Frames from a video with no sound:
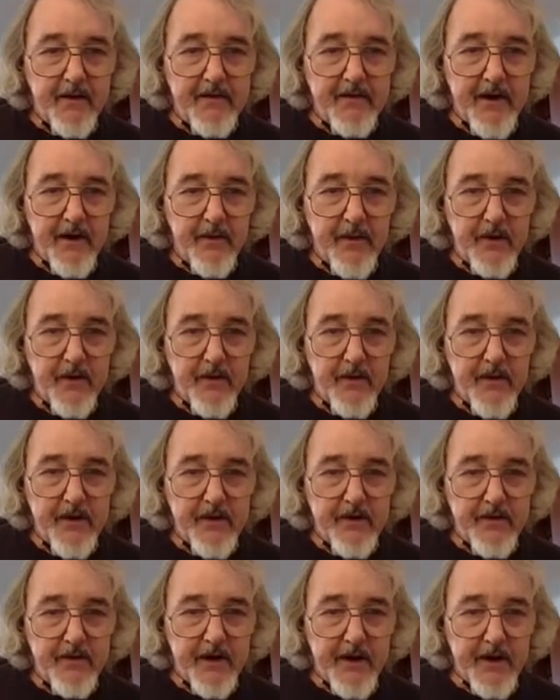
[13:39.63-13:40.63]
because now we're
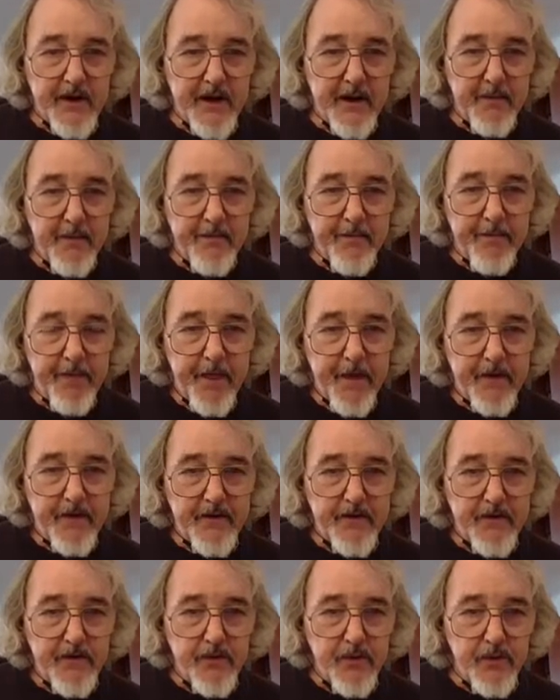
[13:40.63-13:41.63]
going to head up
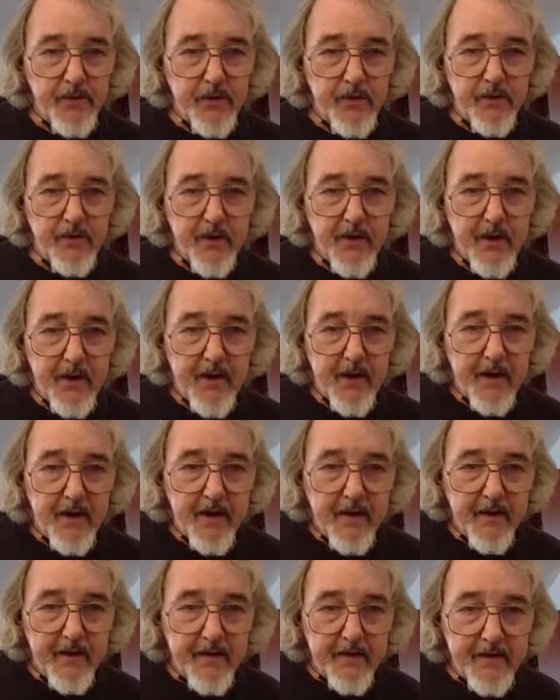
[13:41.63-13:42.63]
to
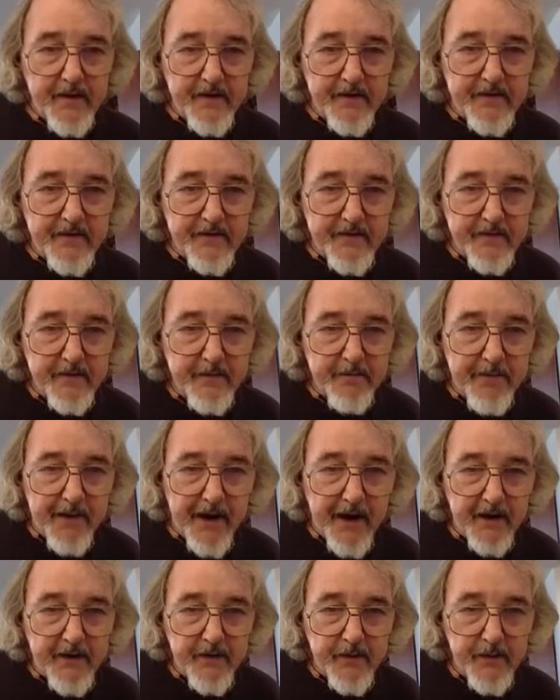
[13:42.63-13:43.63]
this
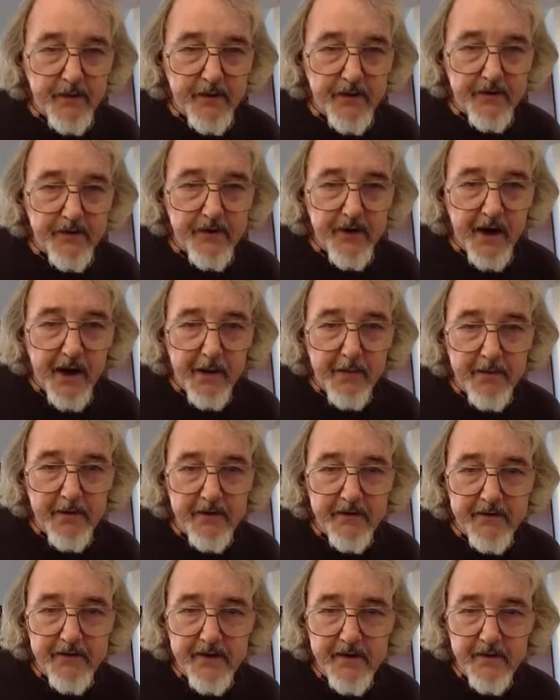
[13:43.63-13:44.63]
path where there's an
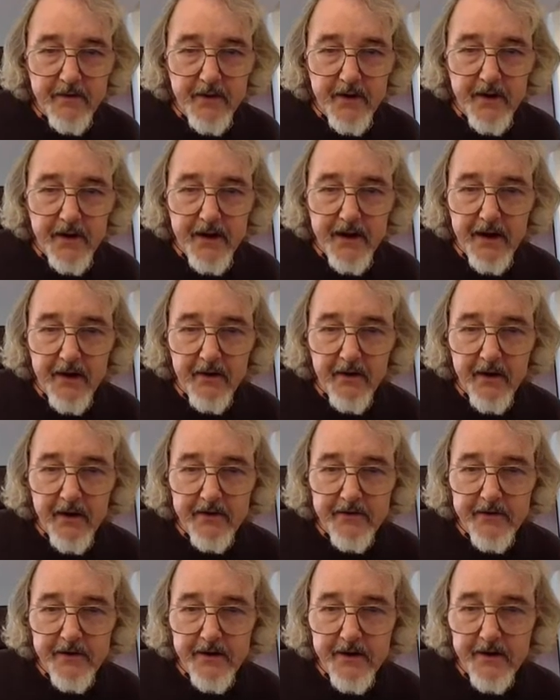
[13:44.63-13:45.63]
obelisk. We're going to cut
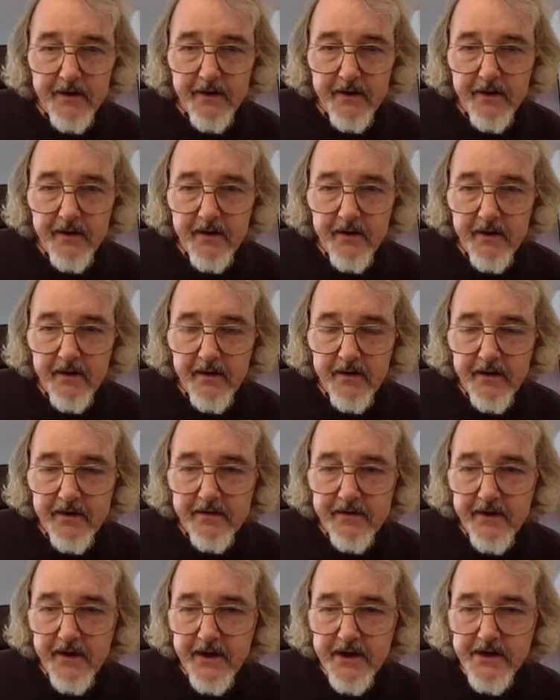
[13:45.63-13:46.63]
across here, and our
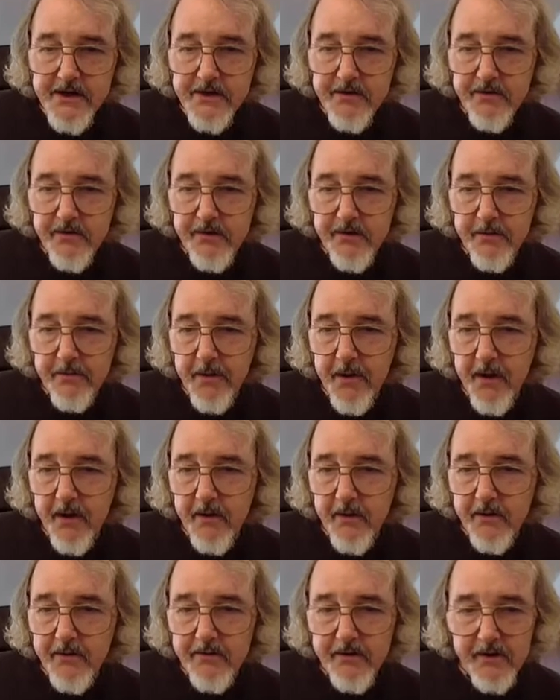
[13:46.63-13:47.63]
destination for
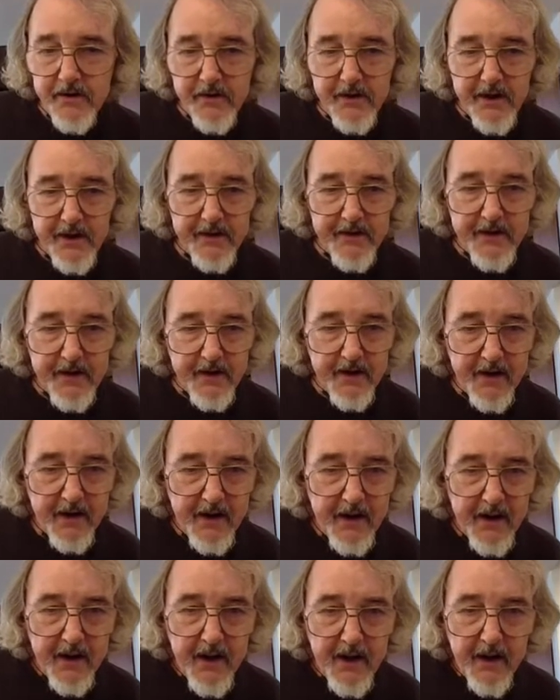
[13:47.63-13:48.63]
tomorrow is to go down
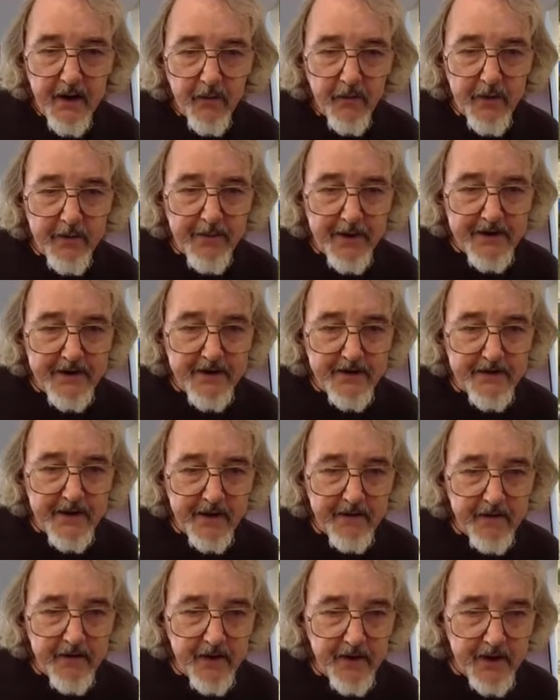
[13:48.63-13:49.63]
there. We might
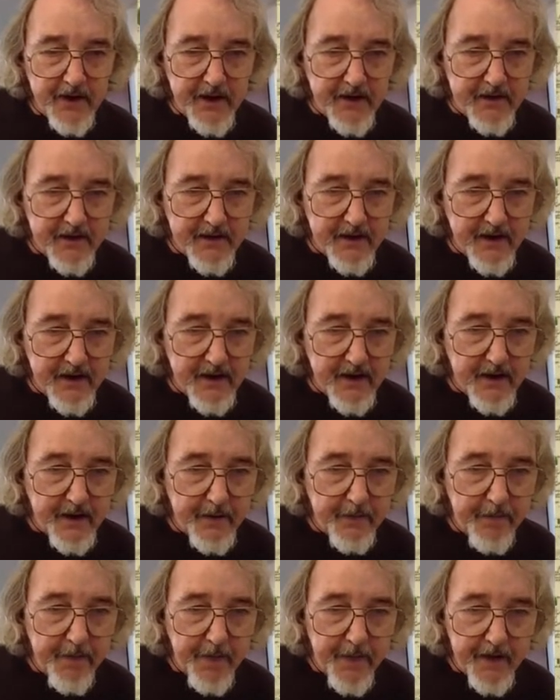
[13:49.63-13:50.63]
just have a look at
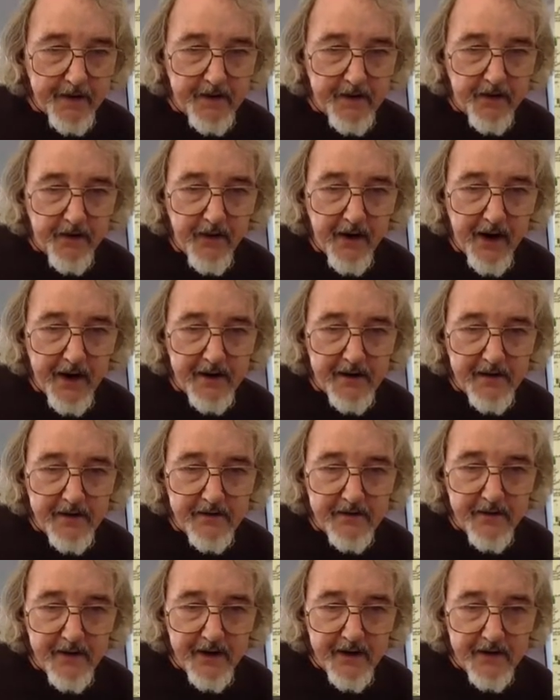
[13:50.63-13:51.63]
the uh, at the crack
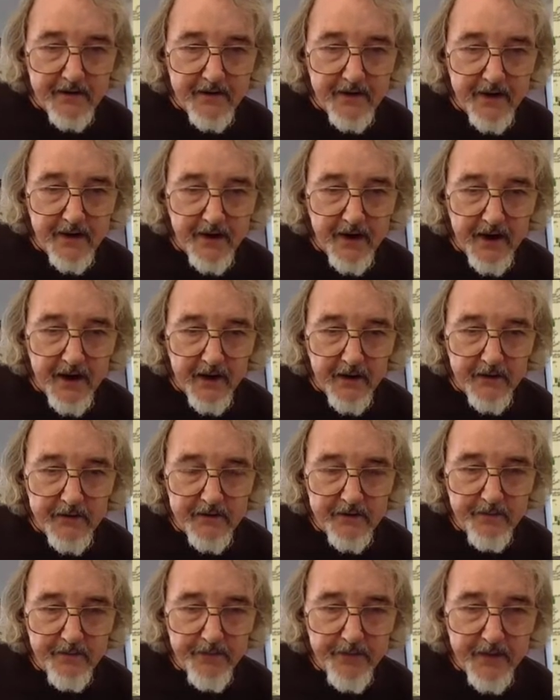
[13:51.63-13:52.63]
that's right outside our
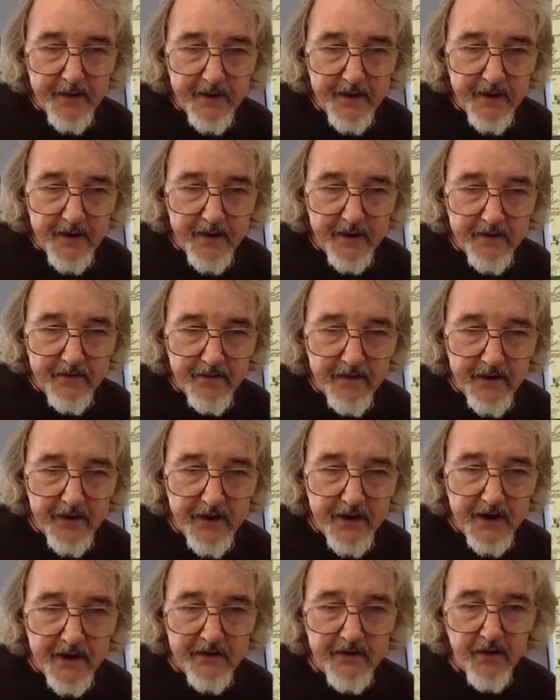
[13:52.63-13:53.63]
house. It's a
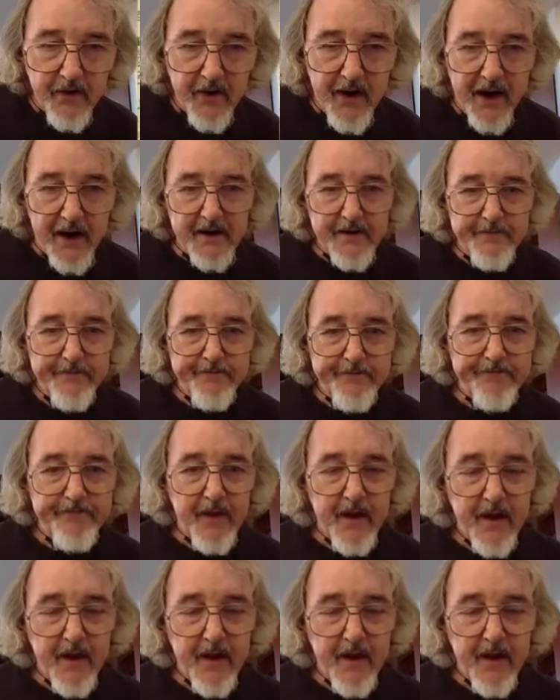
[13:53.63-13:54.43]
very nice crack.